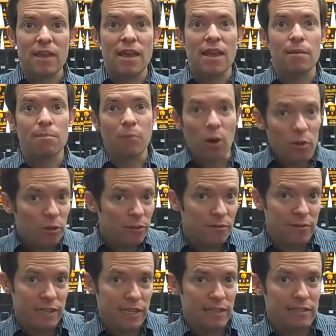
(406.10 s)
And both
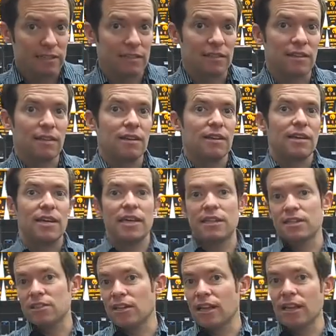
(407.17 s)
of these,
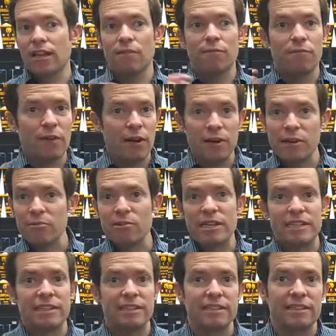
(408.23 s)
in a very
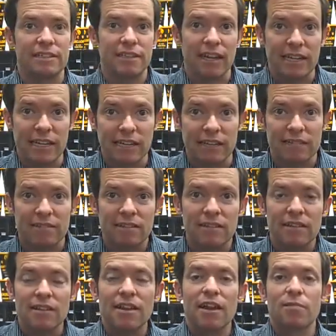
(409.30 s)
recent study,
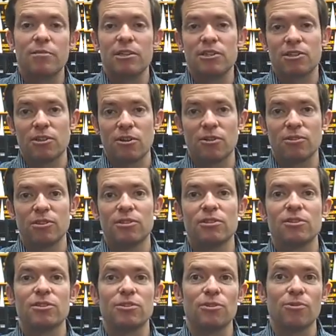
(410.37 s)
have been shown
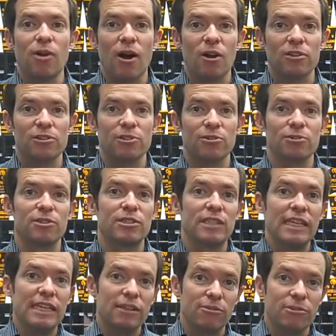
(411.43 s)
to also
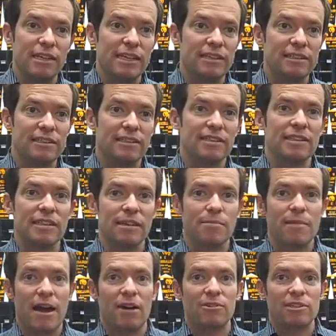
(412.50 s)
decrease the
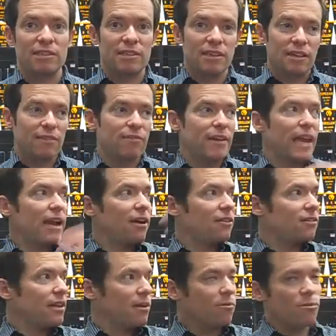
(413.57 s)
amount of air
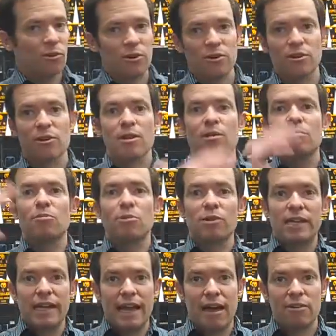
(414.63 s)
that we're
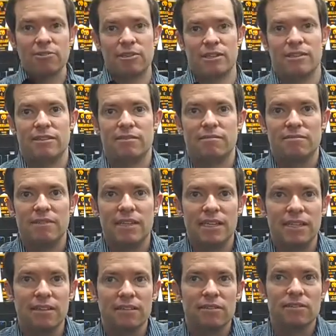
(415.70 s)
putting out
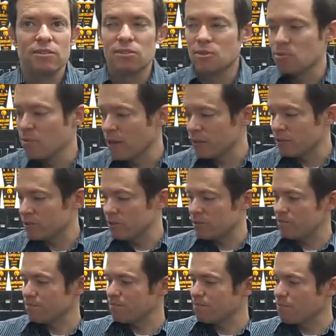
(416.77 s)
to others.
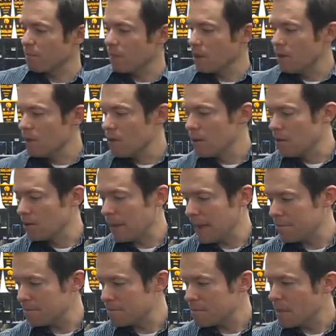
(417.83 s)

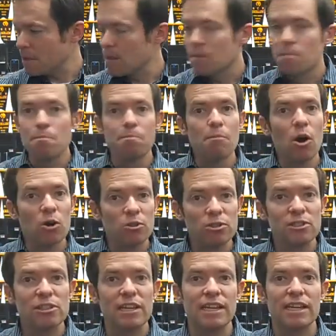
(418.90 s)
Okay,
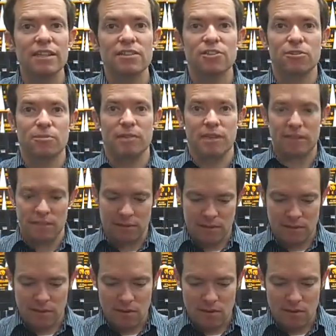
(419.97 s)
most instruments